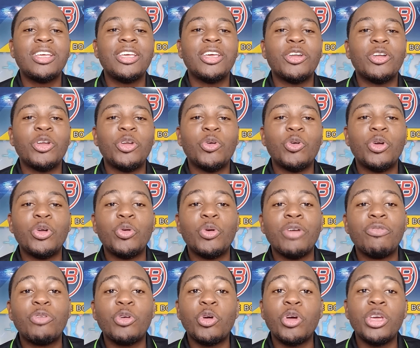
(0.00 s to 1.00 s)
You know, don't know
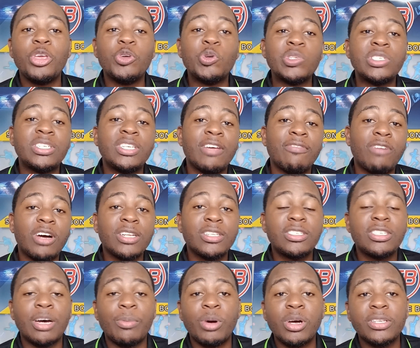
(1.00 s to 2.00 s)
if we're going to use Devon
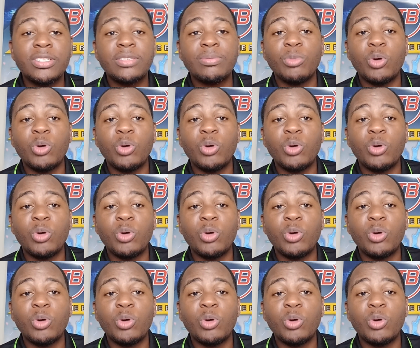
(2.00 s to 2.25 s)
Thomas,